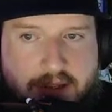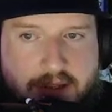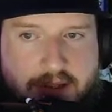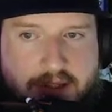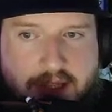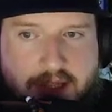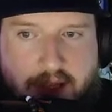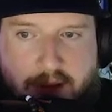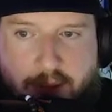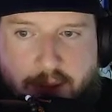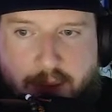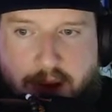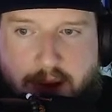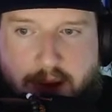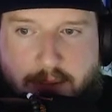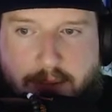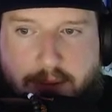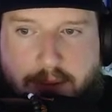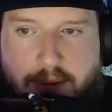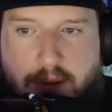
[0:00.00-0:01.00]
Stellar
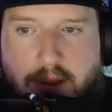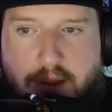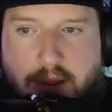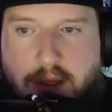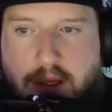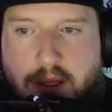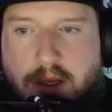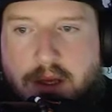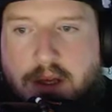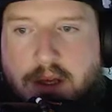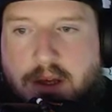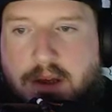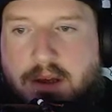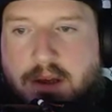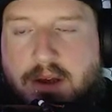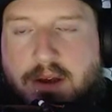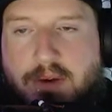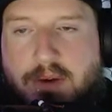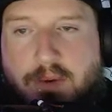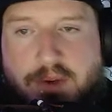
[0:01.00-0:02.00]
Pup,
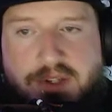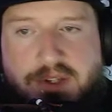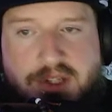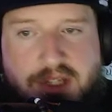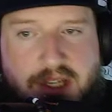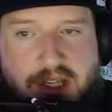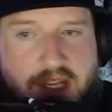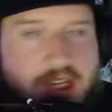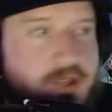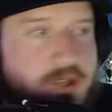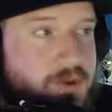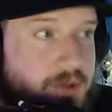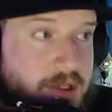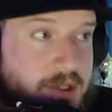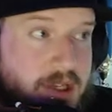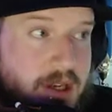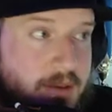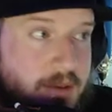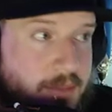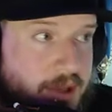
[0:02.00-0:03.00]
which is an
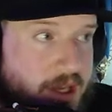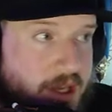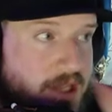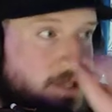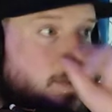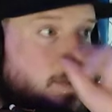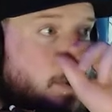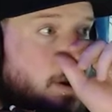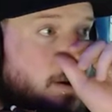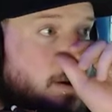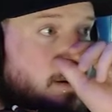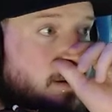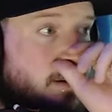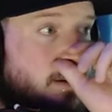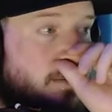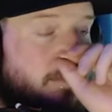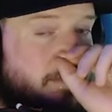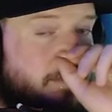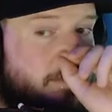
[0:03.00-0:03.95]
interesting planeswalker.